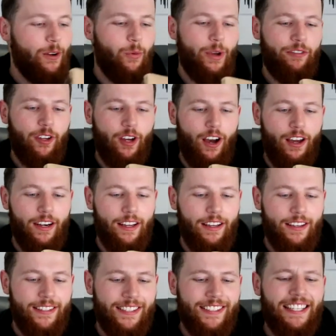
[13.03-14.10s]
We've
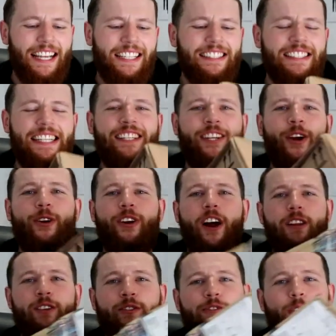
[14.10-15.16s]
got
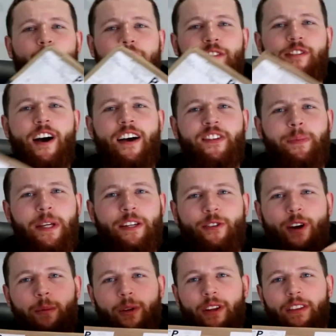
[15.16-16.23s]
$62.45's been
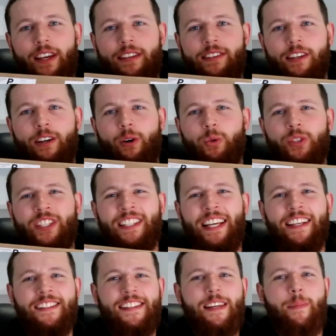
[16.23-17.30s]
dropped on this, a cool
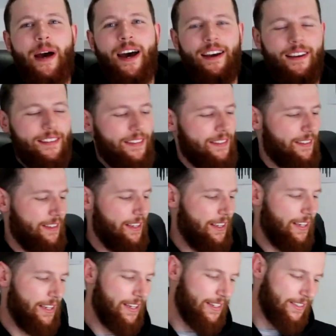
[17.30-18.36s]
60 bucks
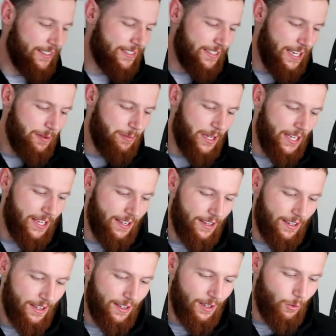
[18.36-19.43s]
to send me
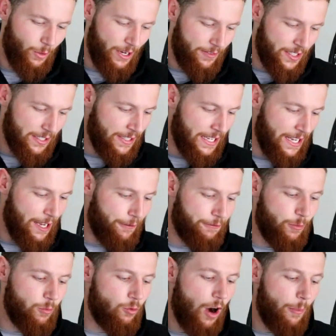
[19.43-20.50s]
whatever's in here
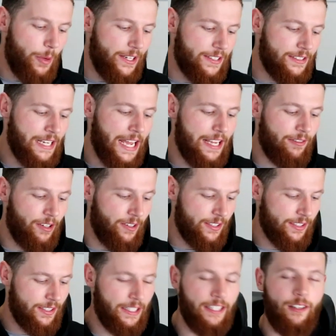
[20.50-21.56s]
from Robert
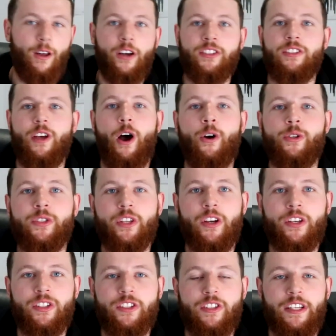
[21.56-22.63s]
Davis in Los
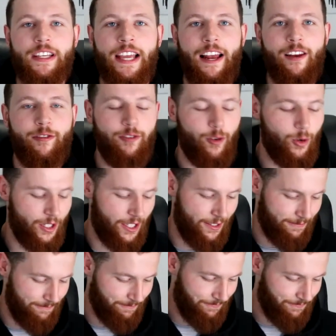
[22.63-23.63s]
Osos, California.